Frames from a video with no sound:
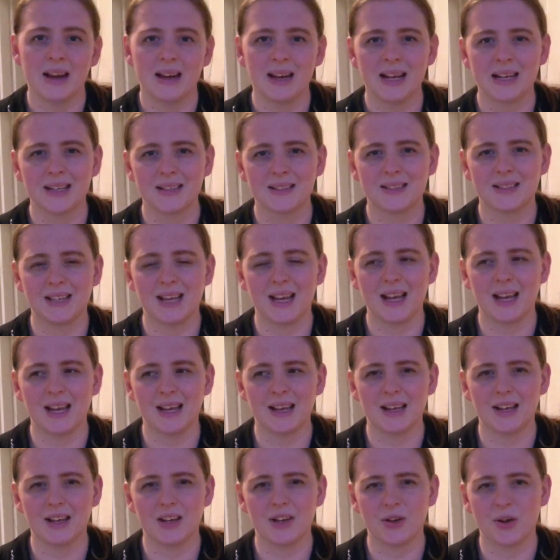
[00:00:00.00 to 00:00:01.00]
Next
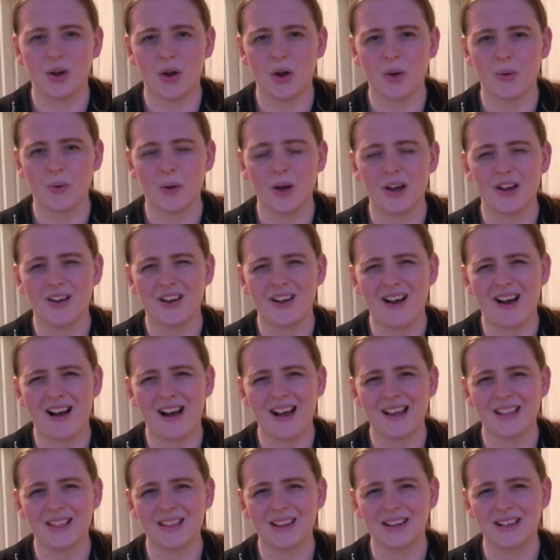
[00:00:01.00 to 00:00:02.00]
thing you know, a
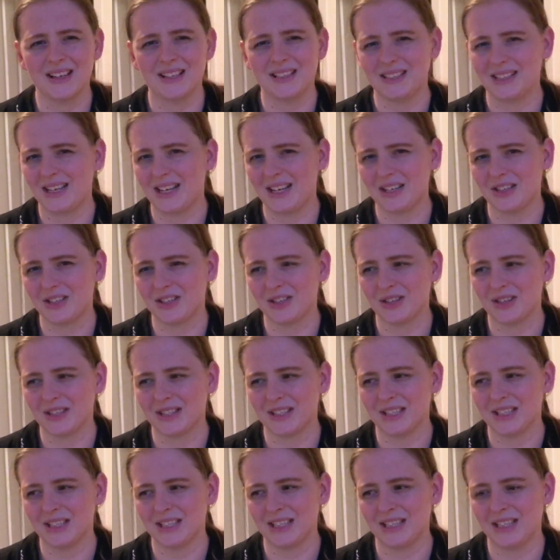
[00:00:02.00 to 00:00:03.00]
guy that is
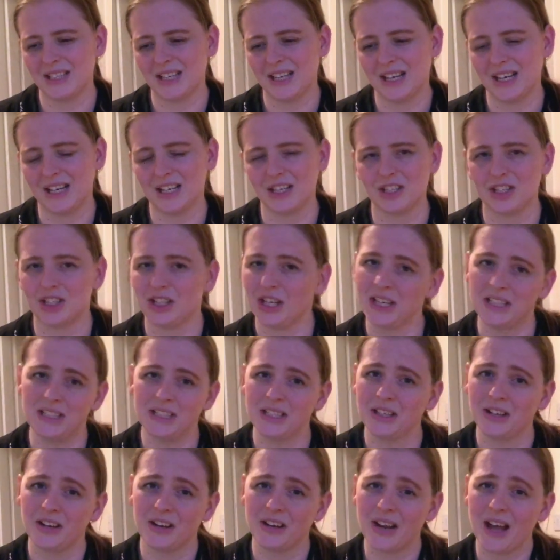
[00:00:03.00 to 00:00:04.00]
interested in
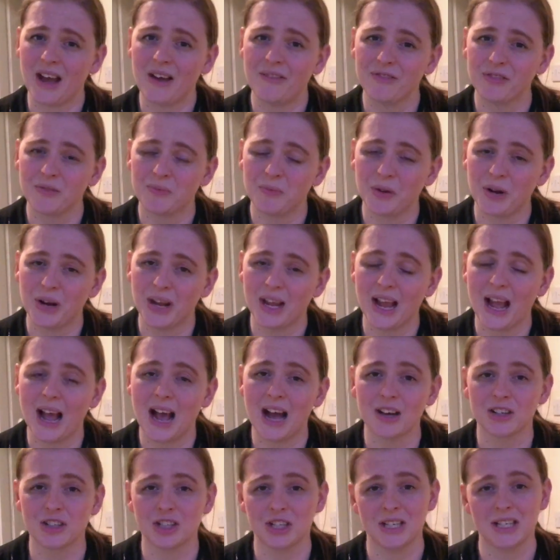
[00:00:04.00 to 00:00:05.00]
chasing her down for money
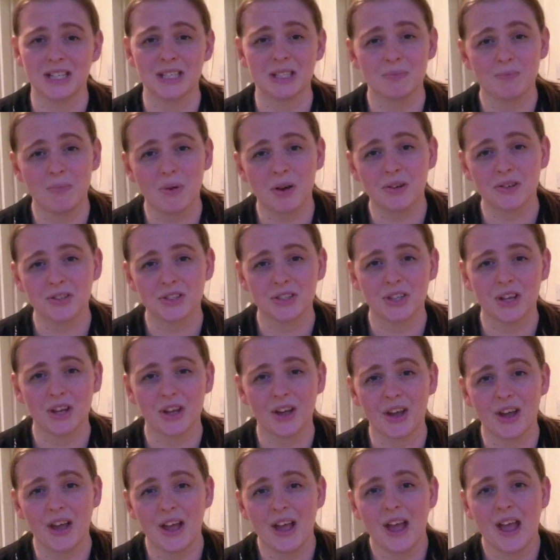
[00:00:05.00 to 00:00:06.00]
actually spots
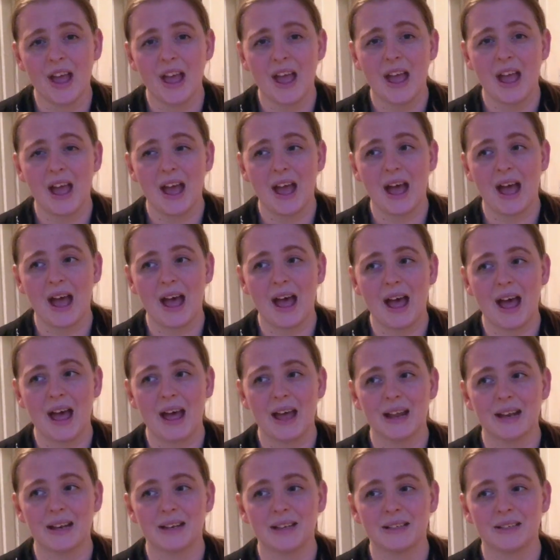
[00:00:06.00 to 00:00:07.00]
her
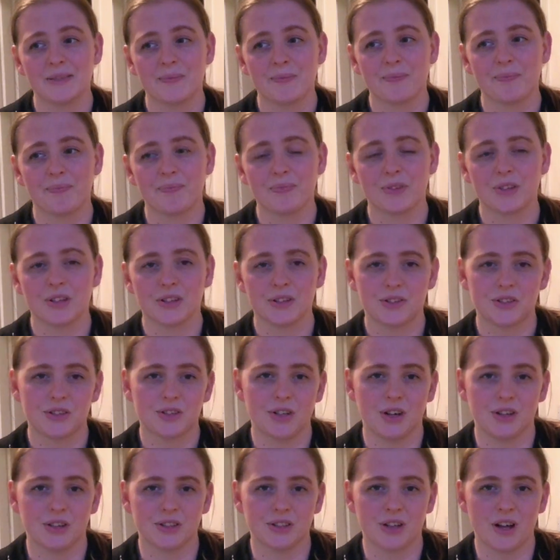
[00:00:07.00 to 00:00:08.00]
and
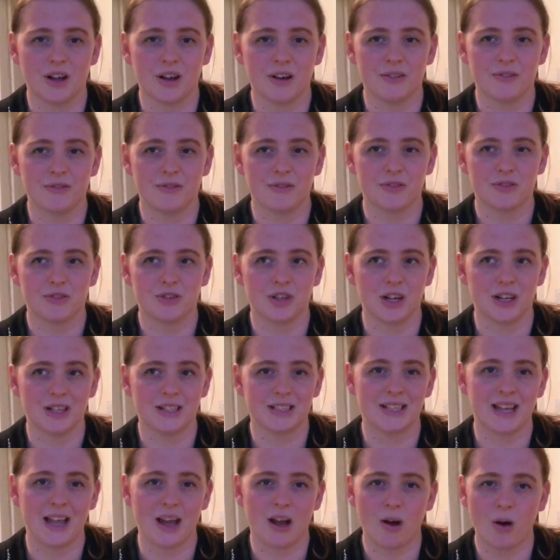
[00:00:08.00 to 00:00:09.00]
starts kind of trying
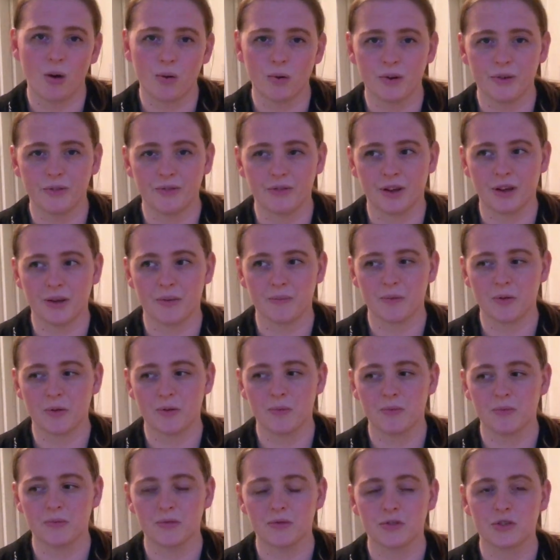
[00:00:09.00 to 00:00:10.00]
to get hold of her.
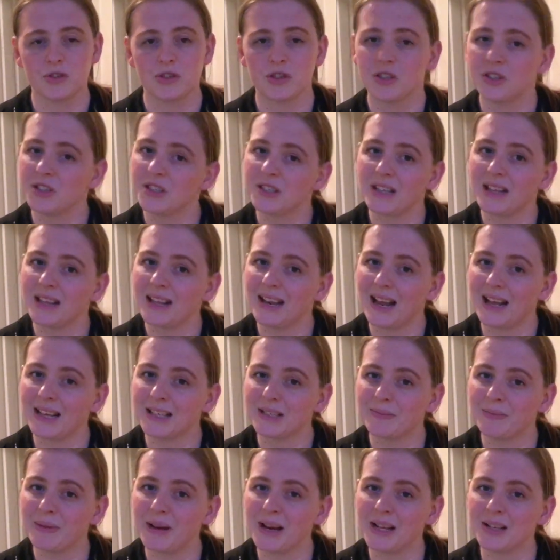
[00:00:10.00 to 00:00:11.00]
But just at the
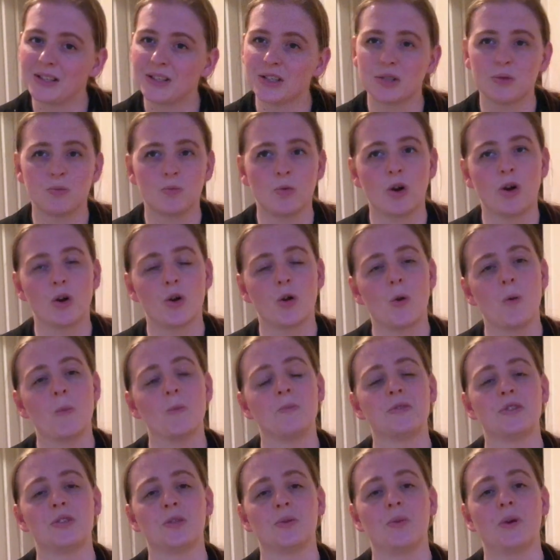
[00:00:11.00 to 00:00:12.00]
last minute, someone
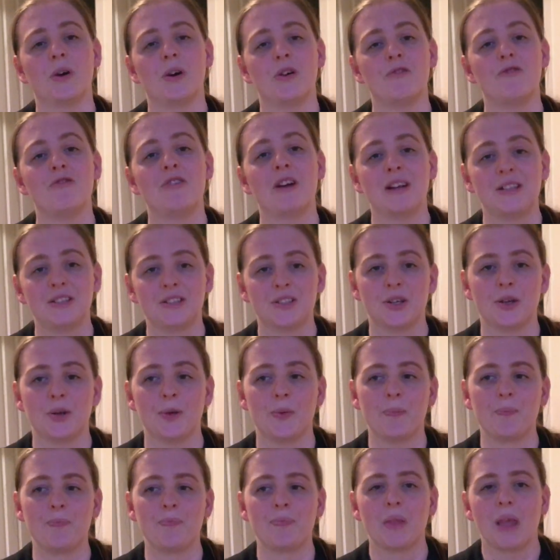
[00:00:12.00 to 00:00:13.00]
comes to her
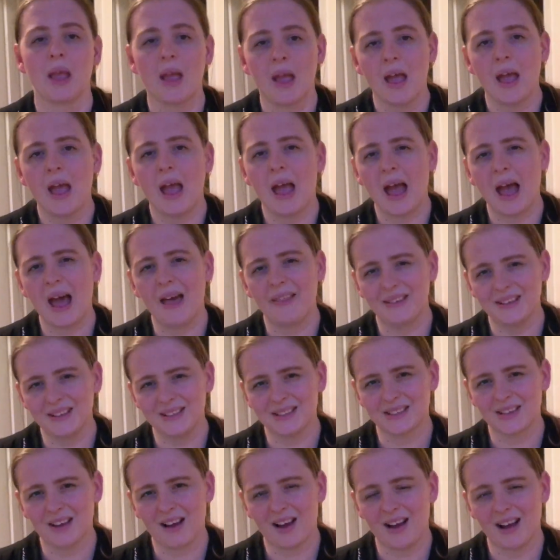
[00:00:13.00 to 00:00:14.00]
rescue. And
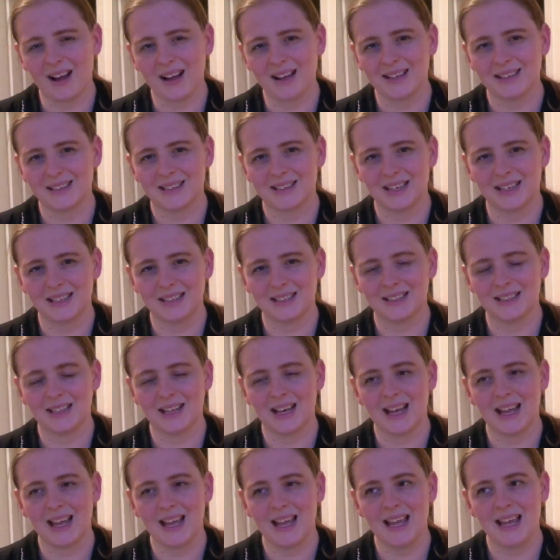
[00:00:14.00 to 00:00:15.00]
this guy says
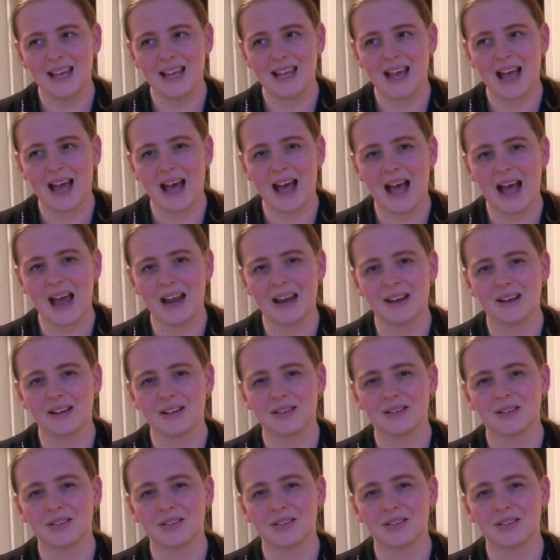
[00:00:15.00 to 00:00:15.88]
that he can